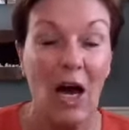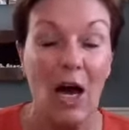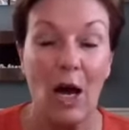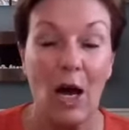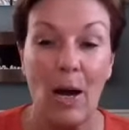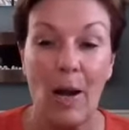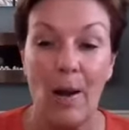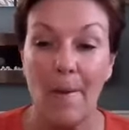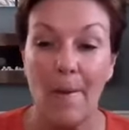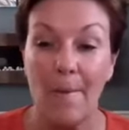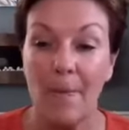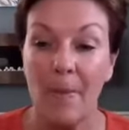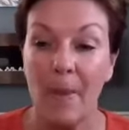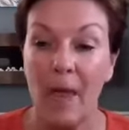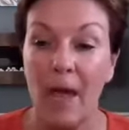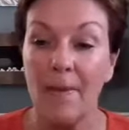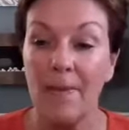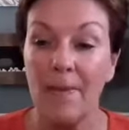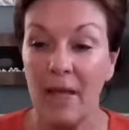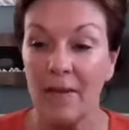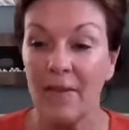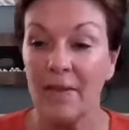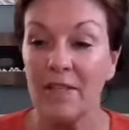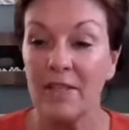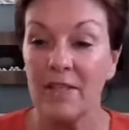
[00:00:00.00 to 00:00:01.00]
Um,
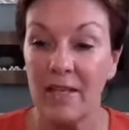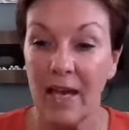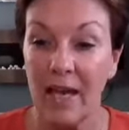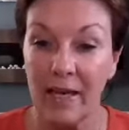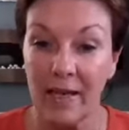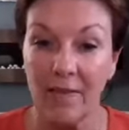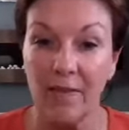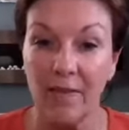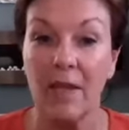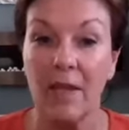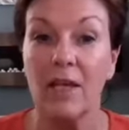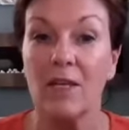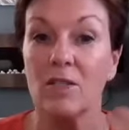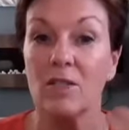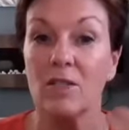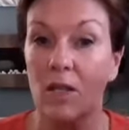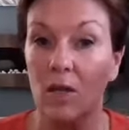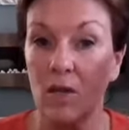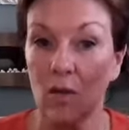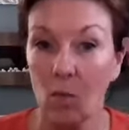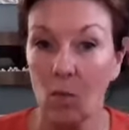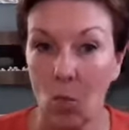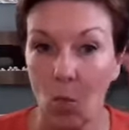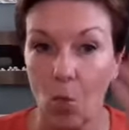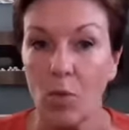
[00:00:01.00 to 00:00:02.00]
and then the second thing is
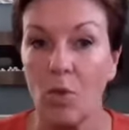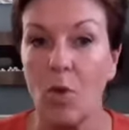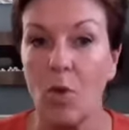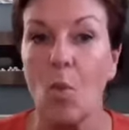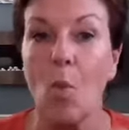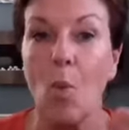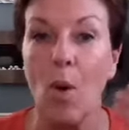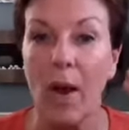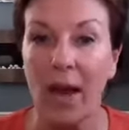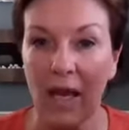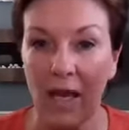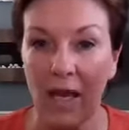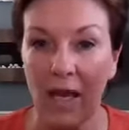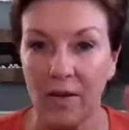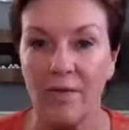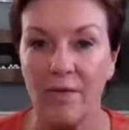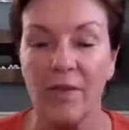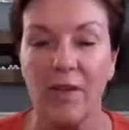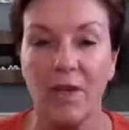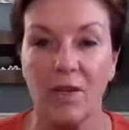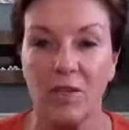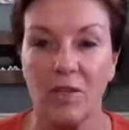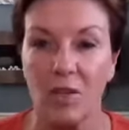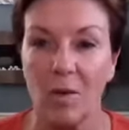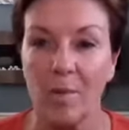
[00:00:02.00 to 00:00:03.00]
the way it
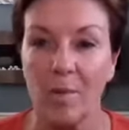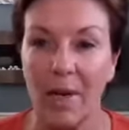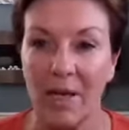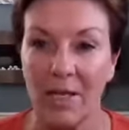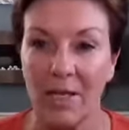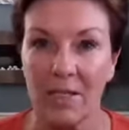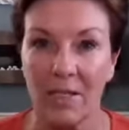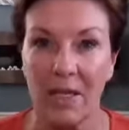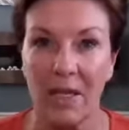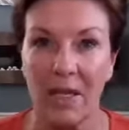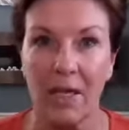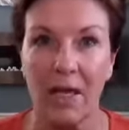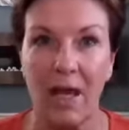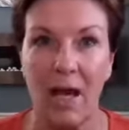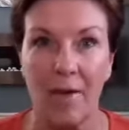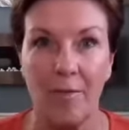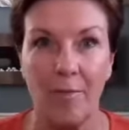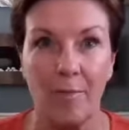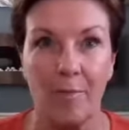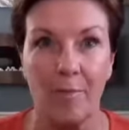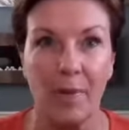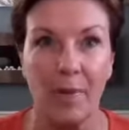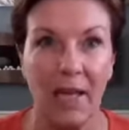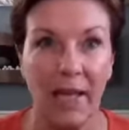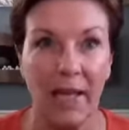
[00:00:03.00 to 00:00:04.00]
feels on my skin.
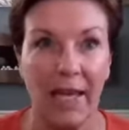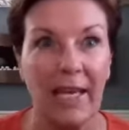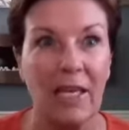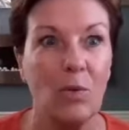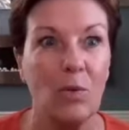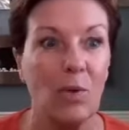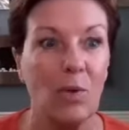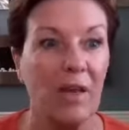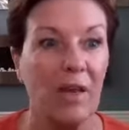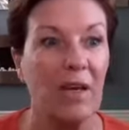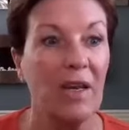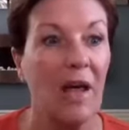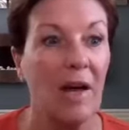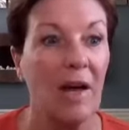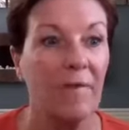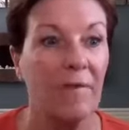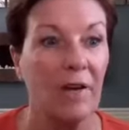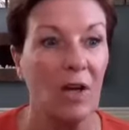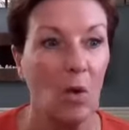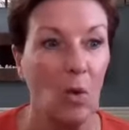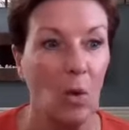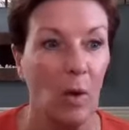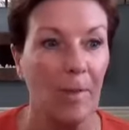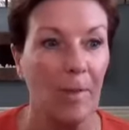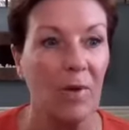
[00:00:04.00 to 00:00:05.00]
I've played with enough
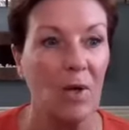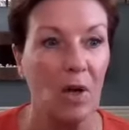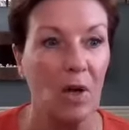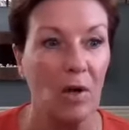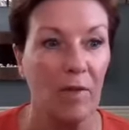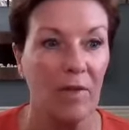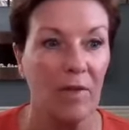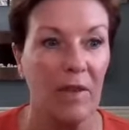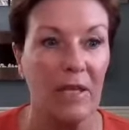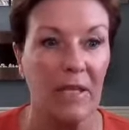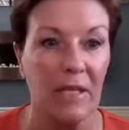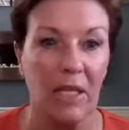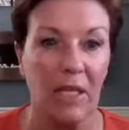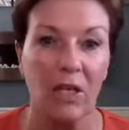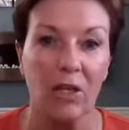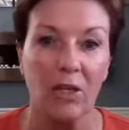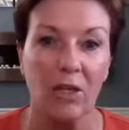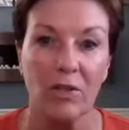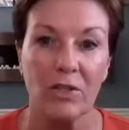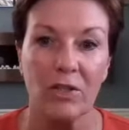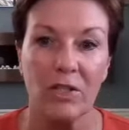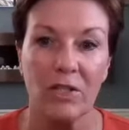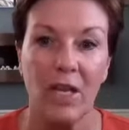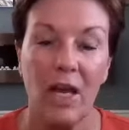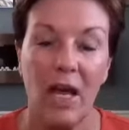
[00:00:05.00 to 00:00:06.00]
equipment over the
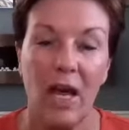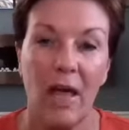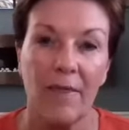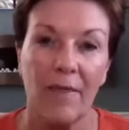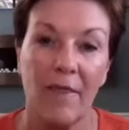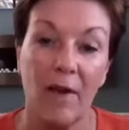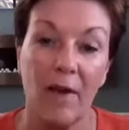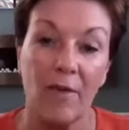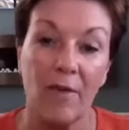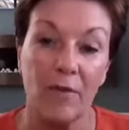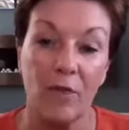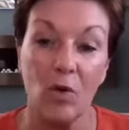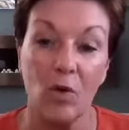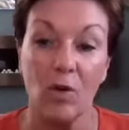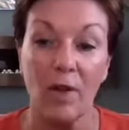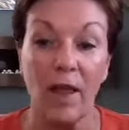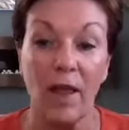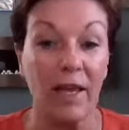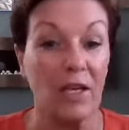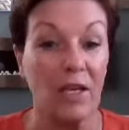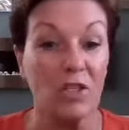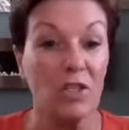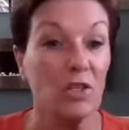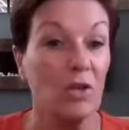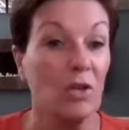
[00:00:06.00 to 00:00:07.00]
years that for
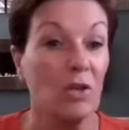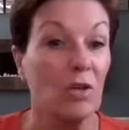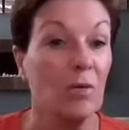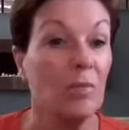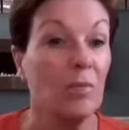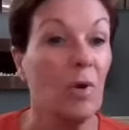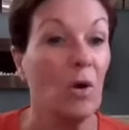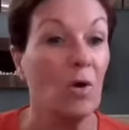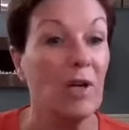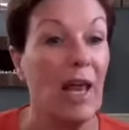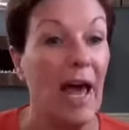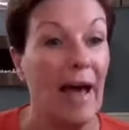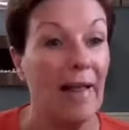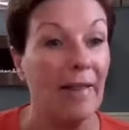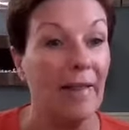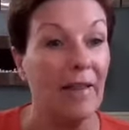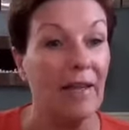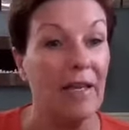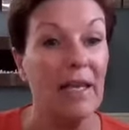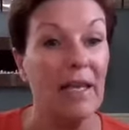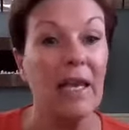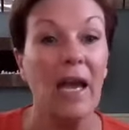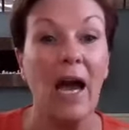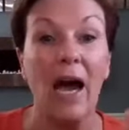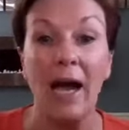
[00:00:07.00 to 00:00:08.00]
like a certain
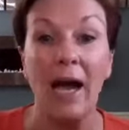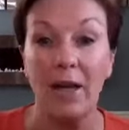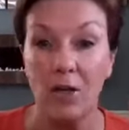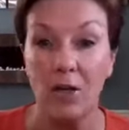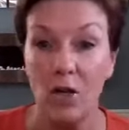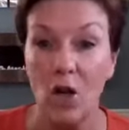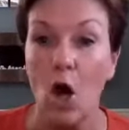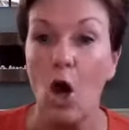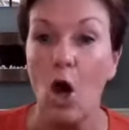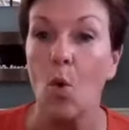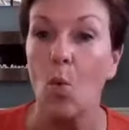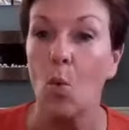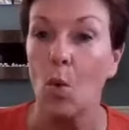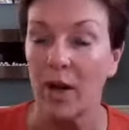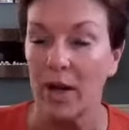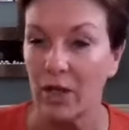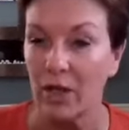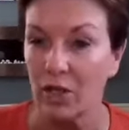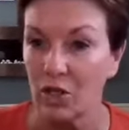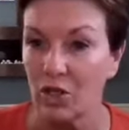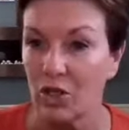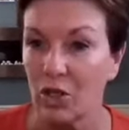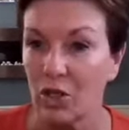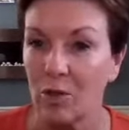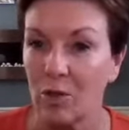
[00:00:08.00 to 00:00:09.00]
modality, I know what
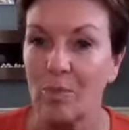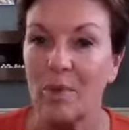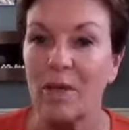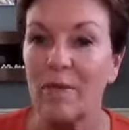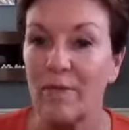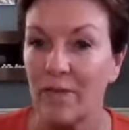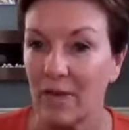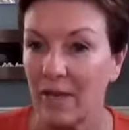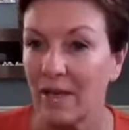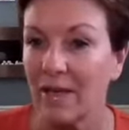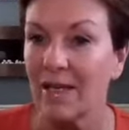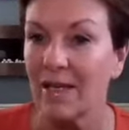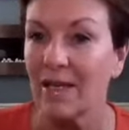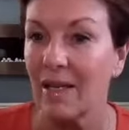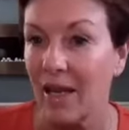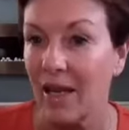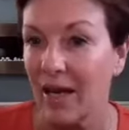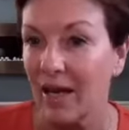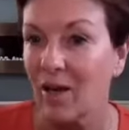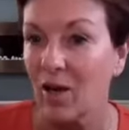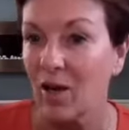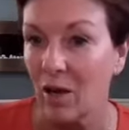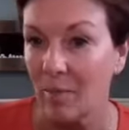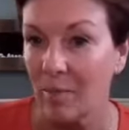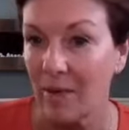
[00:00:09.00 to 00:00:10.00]
it should be feeling
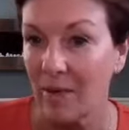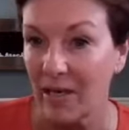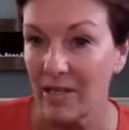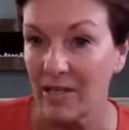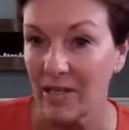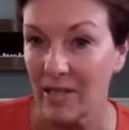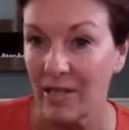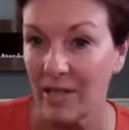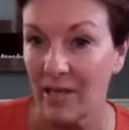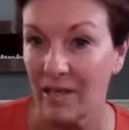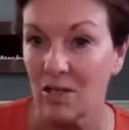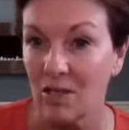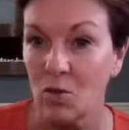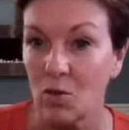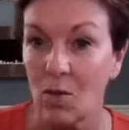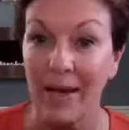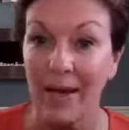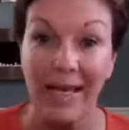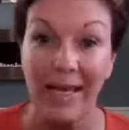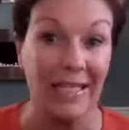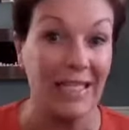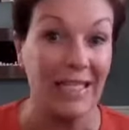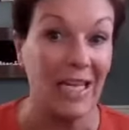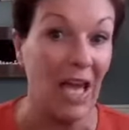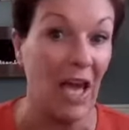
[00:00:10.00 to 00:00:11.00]
like on my skin. So I
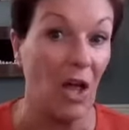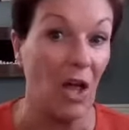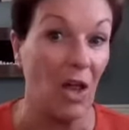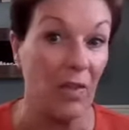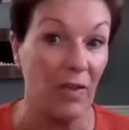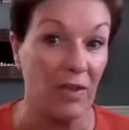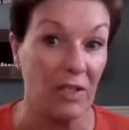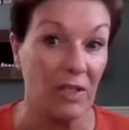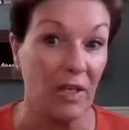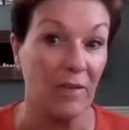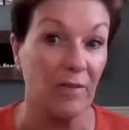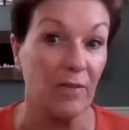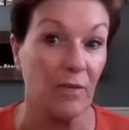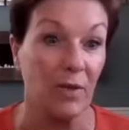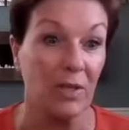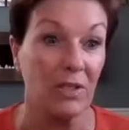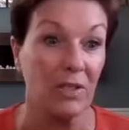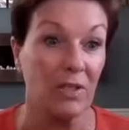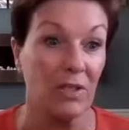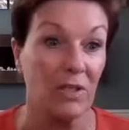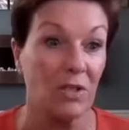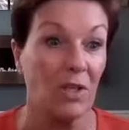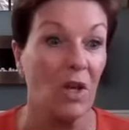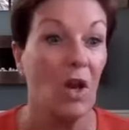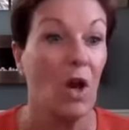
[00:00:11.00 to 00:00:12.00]
can tell the
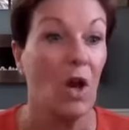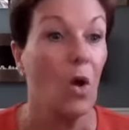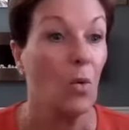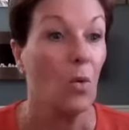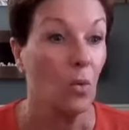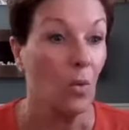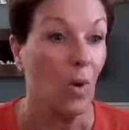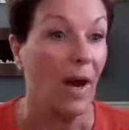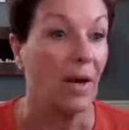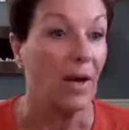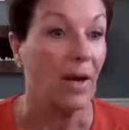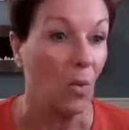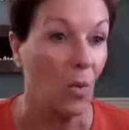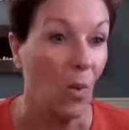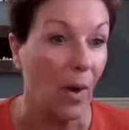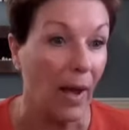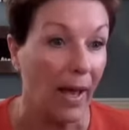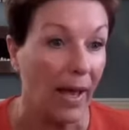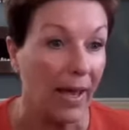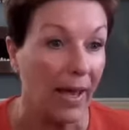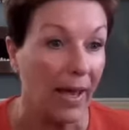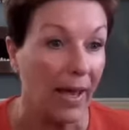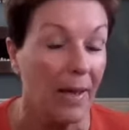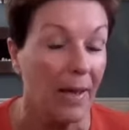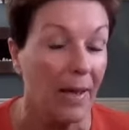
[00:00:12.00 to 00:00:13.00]
difference right
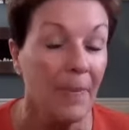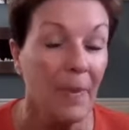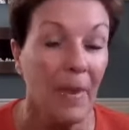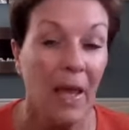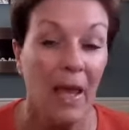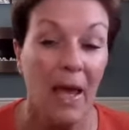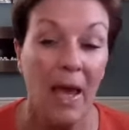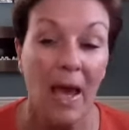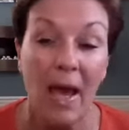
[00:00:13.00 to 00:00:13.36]
away.